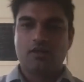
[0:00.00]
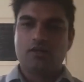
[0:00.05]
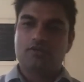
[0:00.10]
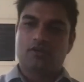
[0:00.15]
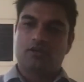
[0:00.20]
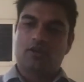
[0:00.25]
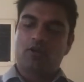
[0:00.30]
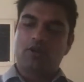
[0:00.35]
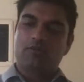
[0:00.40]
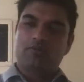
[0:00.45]

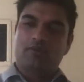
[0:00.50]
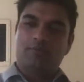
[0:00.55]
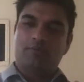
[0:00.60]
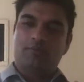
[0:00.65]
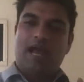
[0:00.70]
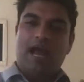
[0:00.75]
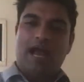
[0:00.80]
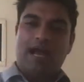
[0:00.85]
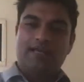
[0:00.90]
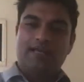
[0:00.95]
So, going from
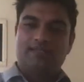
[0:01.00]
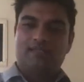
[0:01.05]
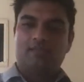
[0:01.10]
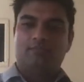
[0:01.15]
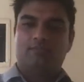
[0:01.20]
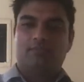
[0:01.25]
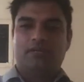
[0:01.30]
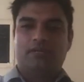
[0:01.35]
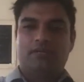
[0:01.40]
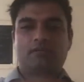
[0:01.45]
an
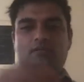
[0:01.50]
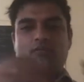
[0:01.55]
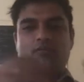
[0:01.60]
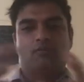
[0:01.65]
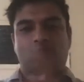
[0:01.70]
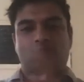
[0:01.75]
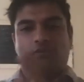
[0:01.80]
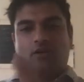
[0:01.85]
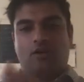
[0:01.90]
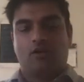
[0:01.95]
ICP
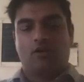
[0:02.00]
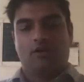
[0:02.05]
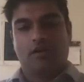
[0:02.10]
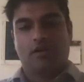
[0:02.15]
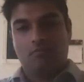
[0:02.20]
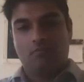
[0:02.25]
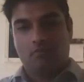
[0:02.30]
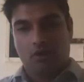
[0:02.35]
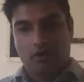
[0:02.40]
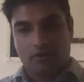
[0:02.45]
to a
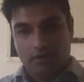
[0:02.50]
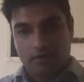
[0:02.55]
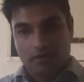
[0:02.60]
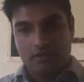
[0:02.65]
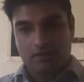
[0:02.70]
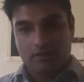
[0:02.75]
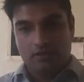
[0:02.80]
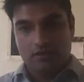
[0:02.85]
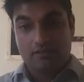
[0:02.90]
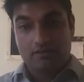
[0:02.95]
target
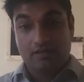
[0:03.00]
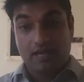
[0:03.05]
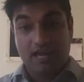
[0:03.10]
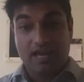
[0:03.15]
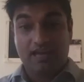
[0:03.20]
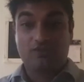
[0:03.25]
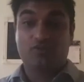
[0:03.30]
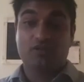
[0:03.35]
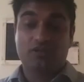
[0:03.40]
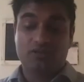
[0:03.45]
market is
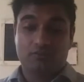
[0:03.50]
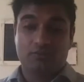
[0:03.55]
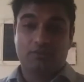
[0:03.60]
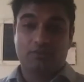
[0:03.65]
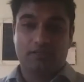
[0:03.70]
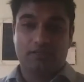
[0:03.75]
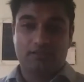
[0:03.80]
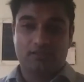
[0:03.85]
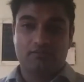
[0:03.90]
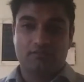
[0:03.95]
actually
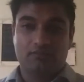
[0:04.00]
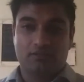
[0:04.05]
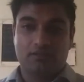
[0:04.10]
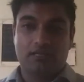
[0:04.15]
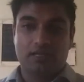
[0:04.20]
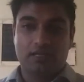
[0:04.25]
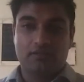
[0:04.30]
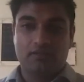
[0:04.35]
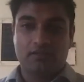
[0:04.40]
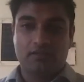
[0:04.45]
relatively
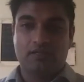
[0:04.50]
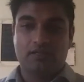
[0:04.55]
easy,